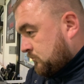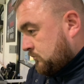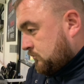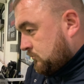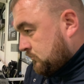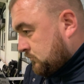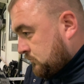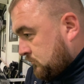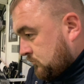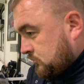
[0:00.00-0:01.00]
Okay,
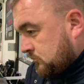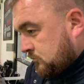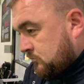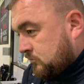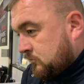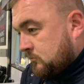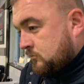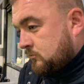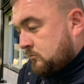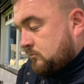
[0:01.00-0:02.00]
to Calum McIntyre.
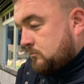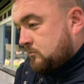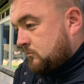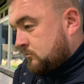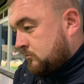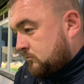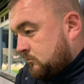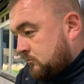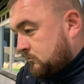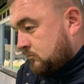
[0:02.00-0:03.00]
Well, Calum,
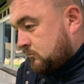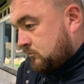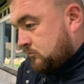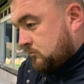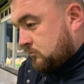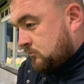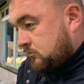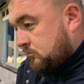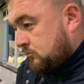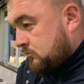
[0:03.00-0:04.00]
congratulations. That's another
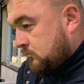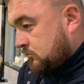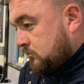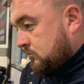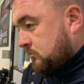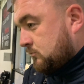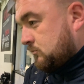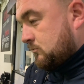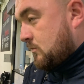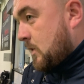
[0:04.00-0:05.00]
excellent away win for you.
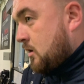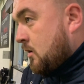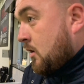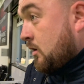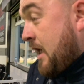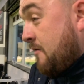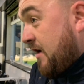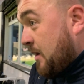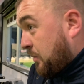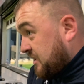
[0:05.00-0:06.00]
Yeah,
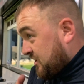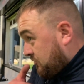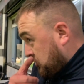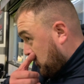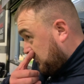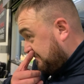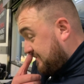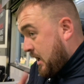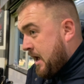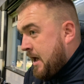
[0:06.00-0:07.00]
really pleased with the result.
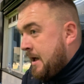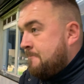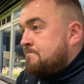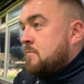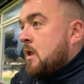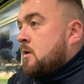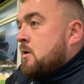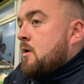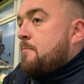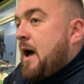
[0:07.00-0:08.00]
Um,
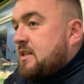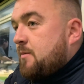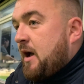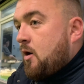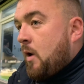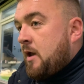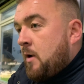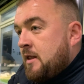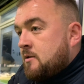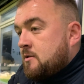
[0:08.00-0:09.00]
back-to-back away
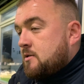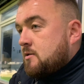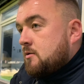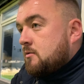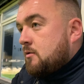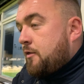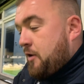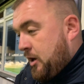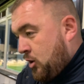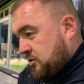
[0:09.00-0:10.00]
wins,
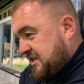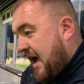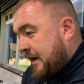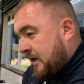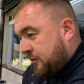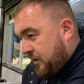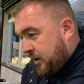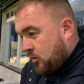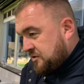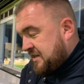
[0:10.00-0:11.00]
three goals Saturday, three
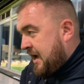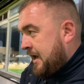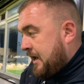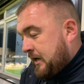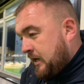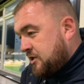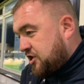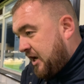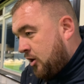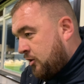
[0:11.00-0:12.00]
goals tonight, a clean
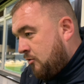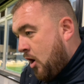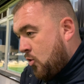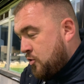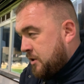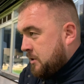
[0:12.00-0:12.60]
sheet on the road.